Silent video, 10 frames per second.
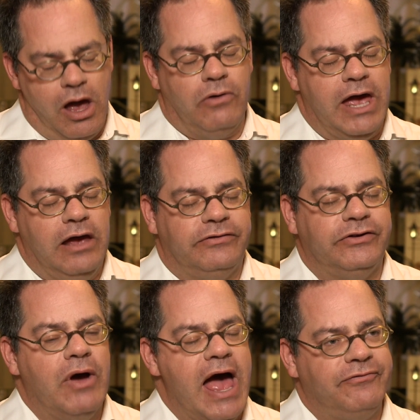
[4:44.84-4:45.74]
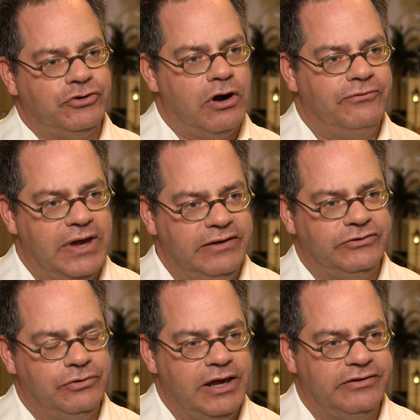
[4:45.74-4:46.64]
Okay, so after our
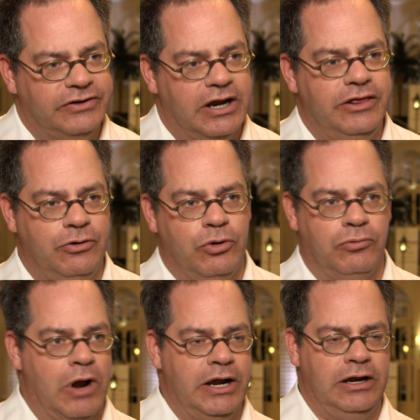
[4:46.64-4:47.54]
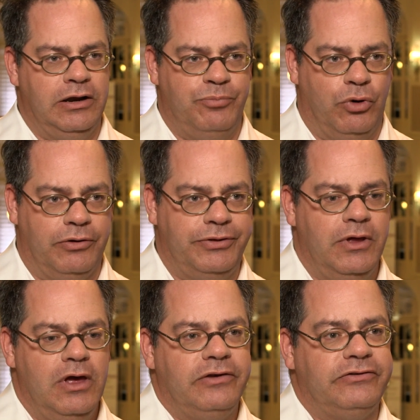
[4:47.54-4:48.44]
Phase IIa study that we're running in both
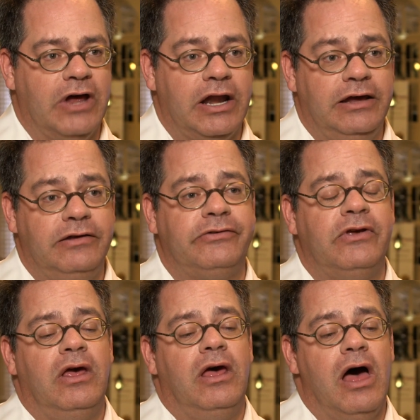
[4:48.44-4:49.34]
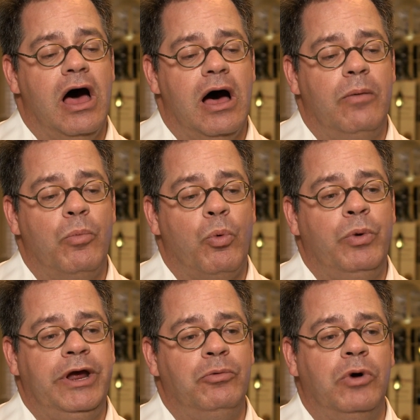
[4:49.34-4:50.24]
studies,
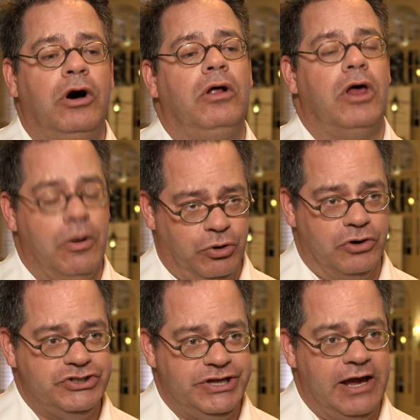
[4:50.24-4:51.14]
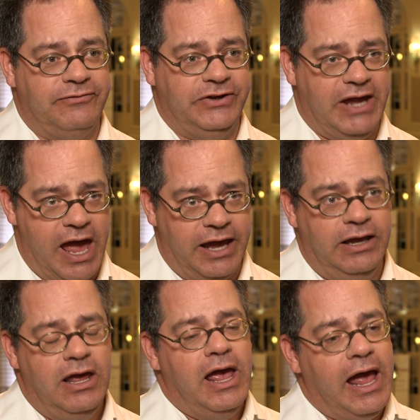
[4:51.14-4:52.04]
we will approach the
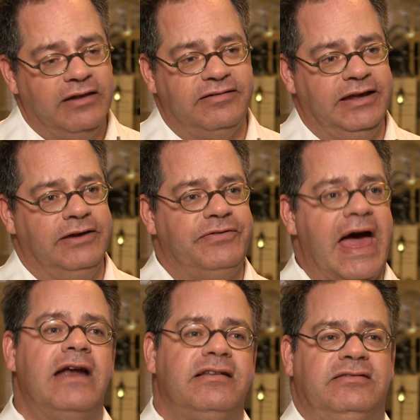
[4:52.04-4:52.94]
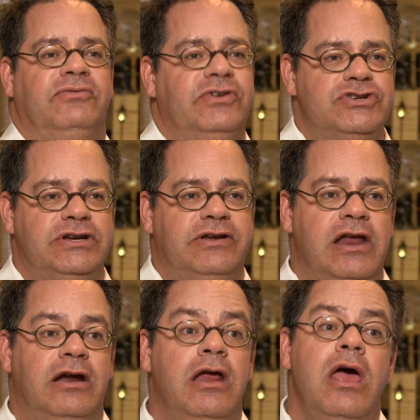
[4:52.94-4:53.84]
FDA and see if that is sufficient
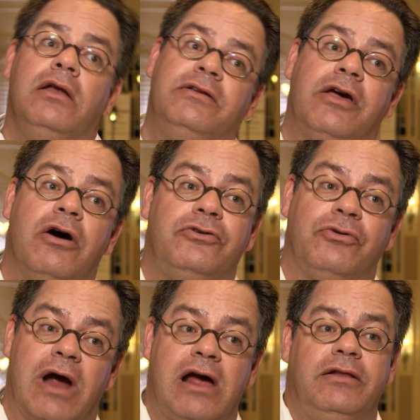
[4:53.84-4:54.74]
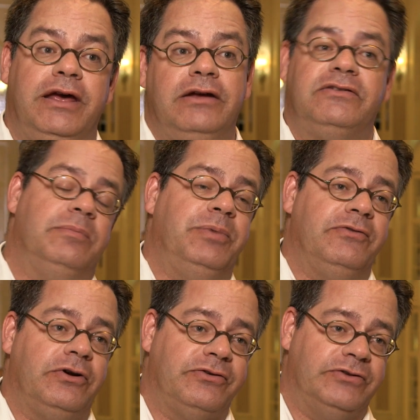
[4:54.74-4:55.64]
data to go directly to
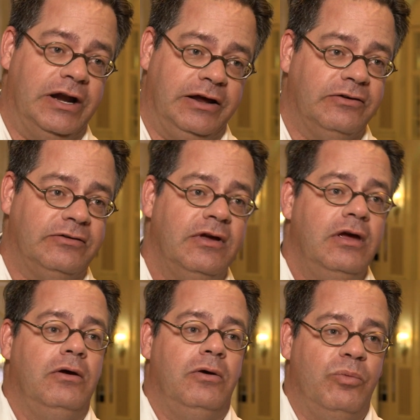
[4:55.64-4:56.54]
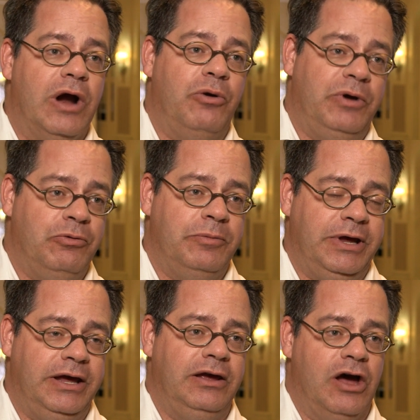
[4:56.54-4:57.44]
pivotal studies, where we would
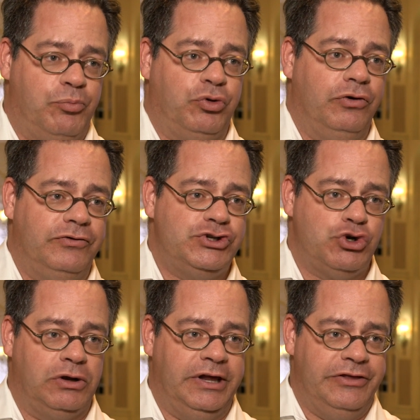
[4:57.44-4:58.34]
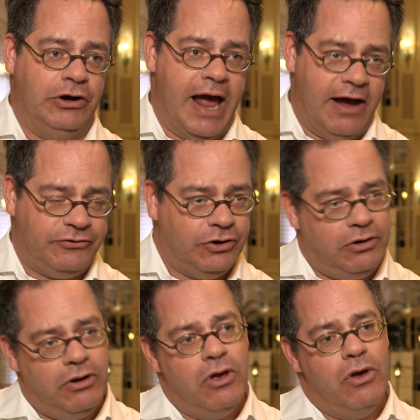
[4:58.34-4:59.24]
be approved shortly
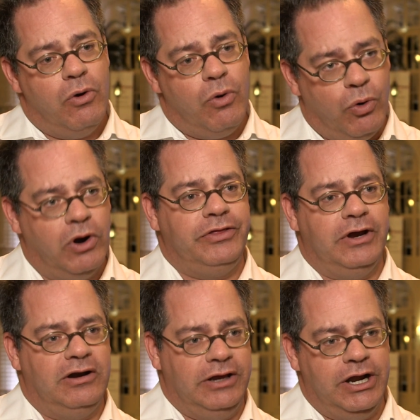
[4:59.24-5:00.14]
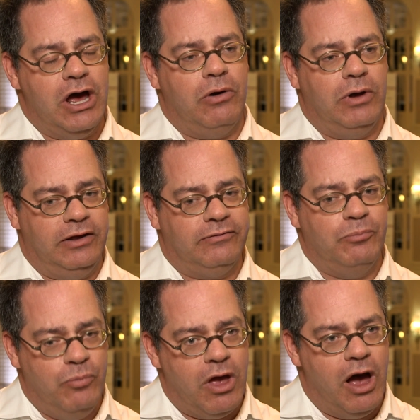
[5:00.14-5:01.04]
thereafter. Or there, is
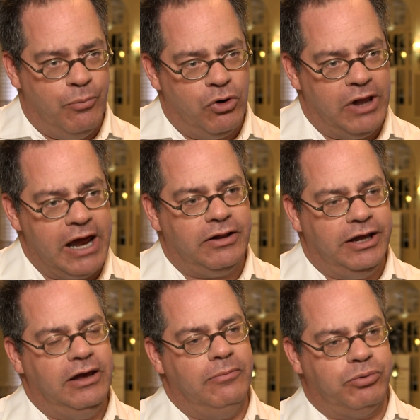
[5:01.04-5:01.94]
a more likely